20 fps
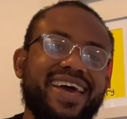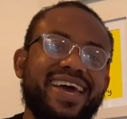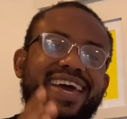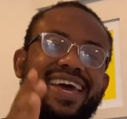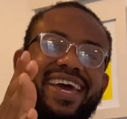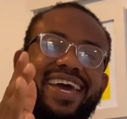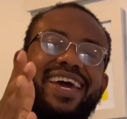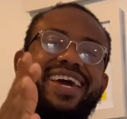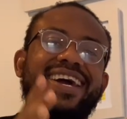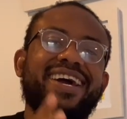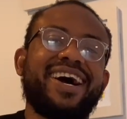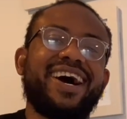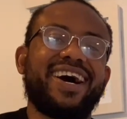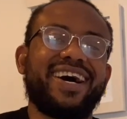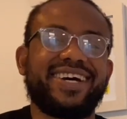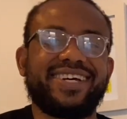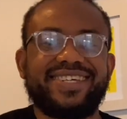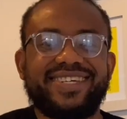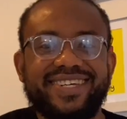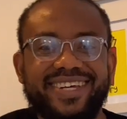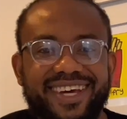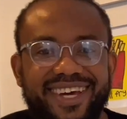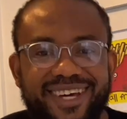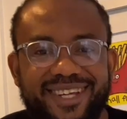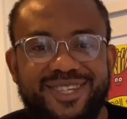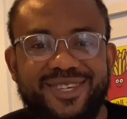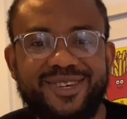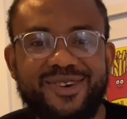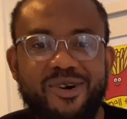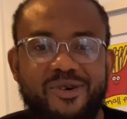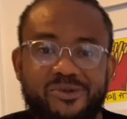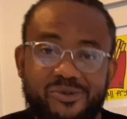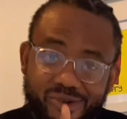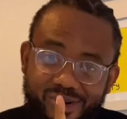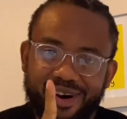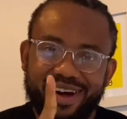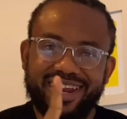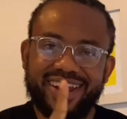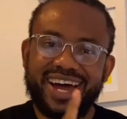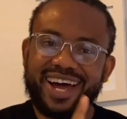Hey guys, it's your
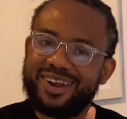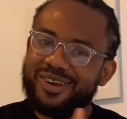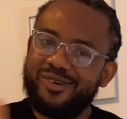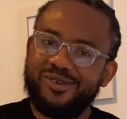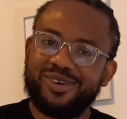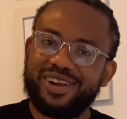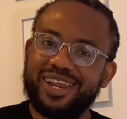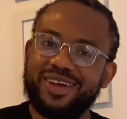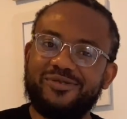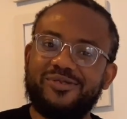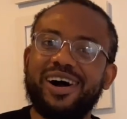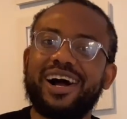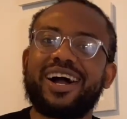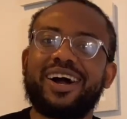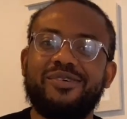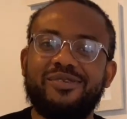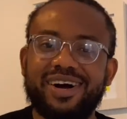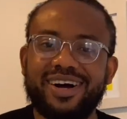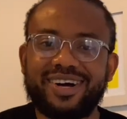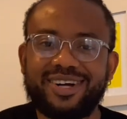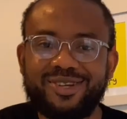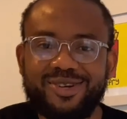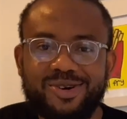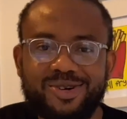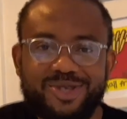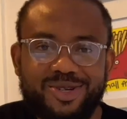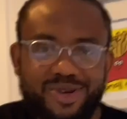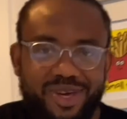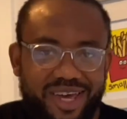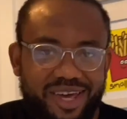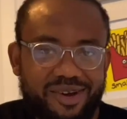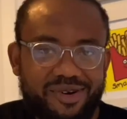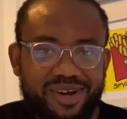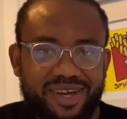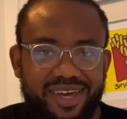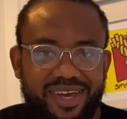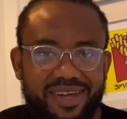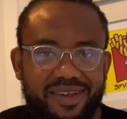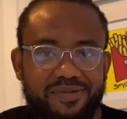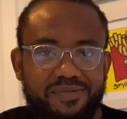one and only Waka Waka Doctor here
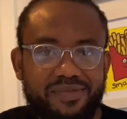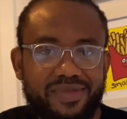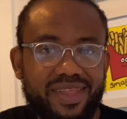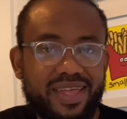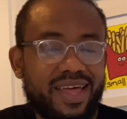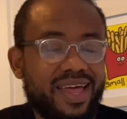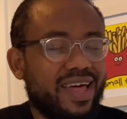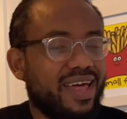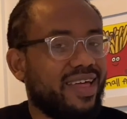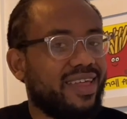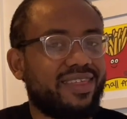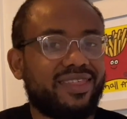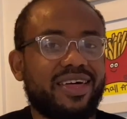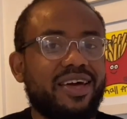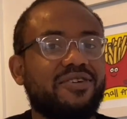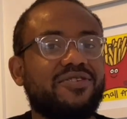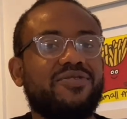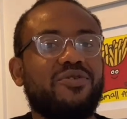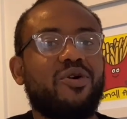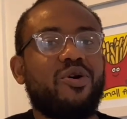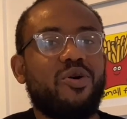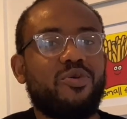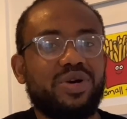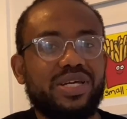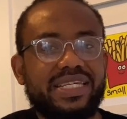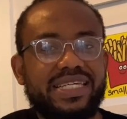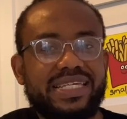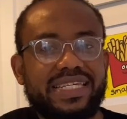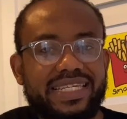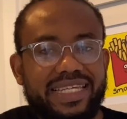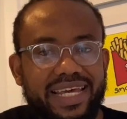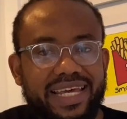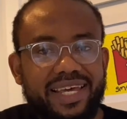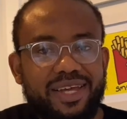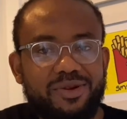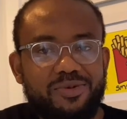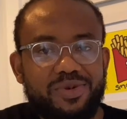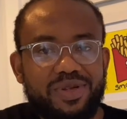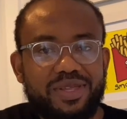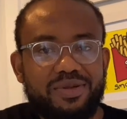again. Thanks for always sticking
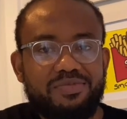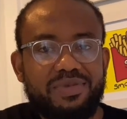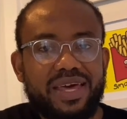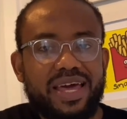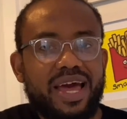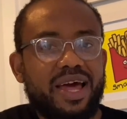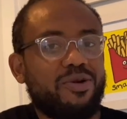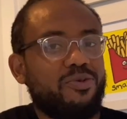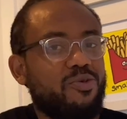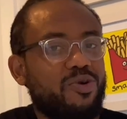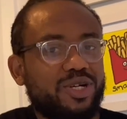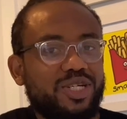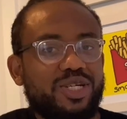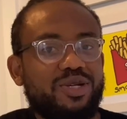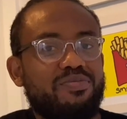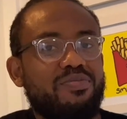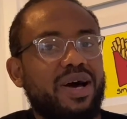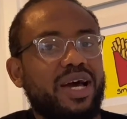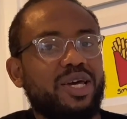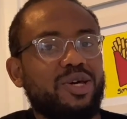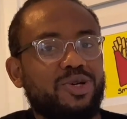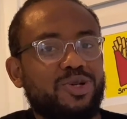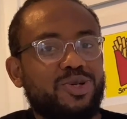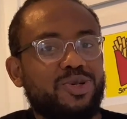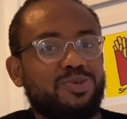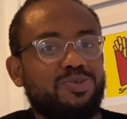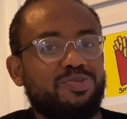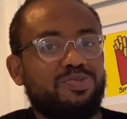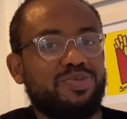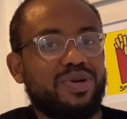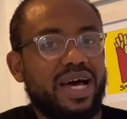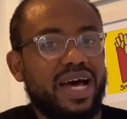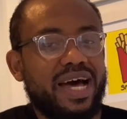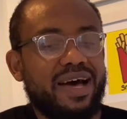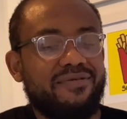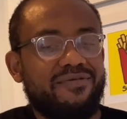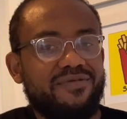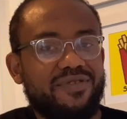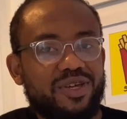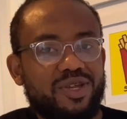with me and watching my YouTube
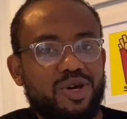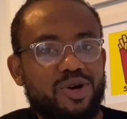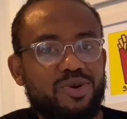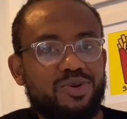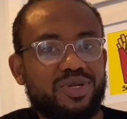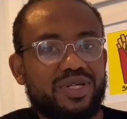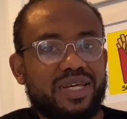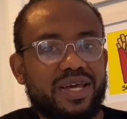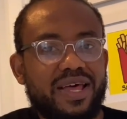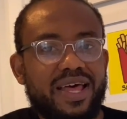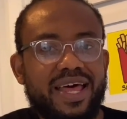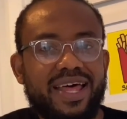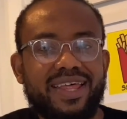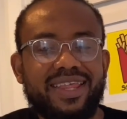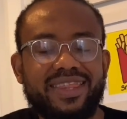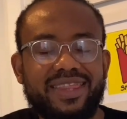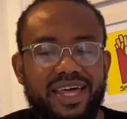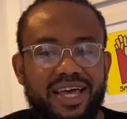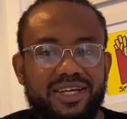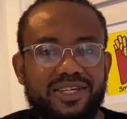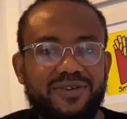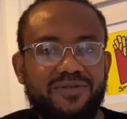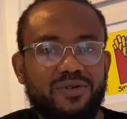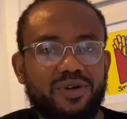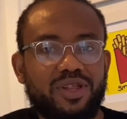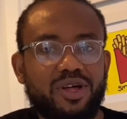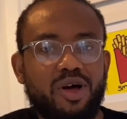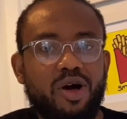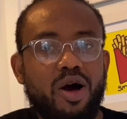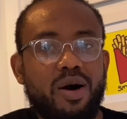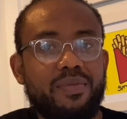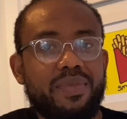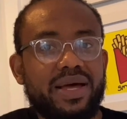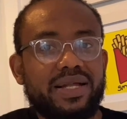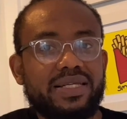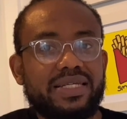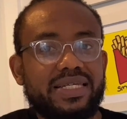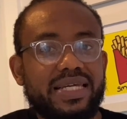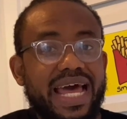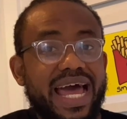videos. Thanks for the
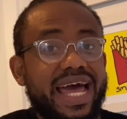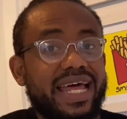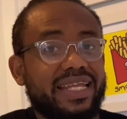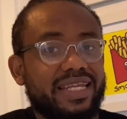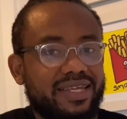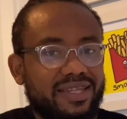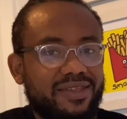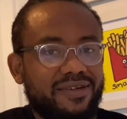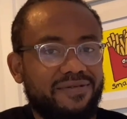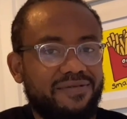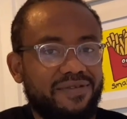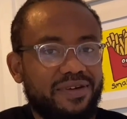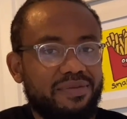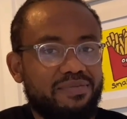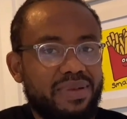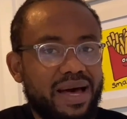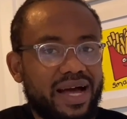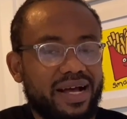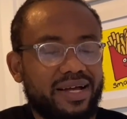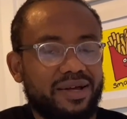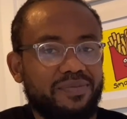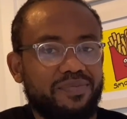comments and the feedback.